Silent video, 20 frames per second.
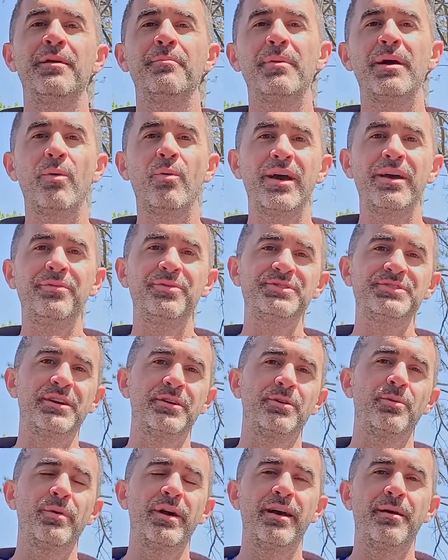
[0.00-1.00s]
My wife is on
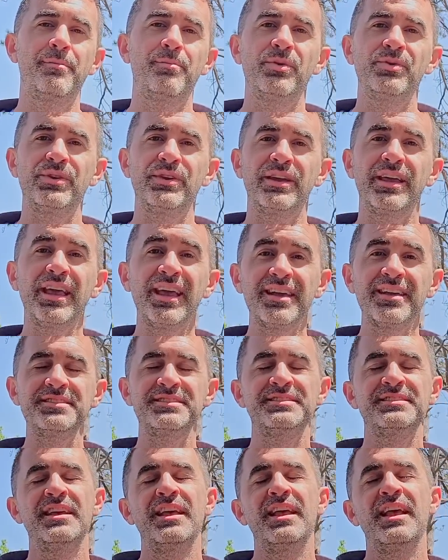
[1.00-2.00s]
her way up with the
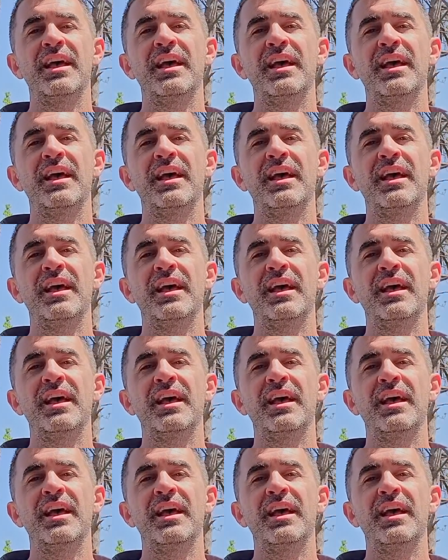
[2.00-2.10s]
kids,